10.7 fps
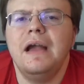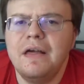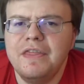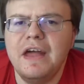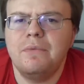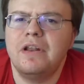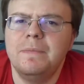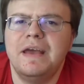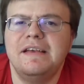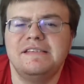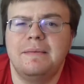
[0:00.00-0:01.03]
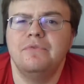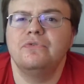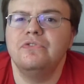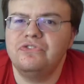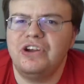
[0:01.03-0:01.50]
Then one of the big
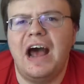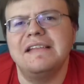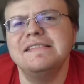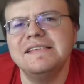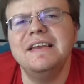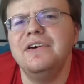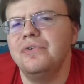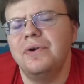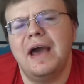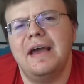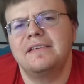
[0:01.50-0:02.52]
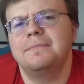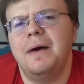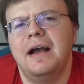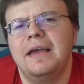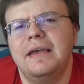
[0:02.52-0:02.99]
examples was John Cena, who got
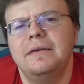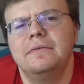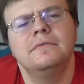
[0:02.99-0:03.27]
X-Pac heat.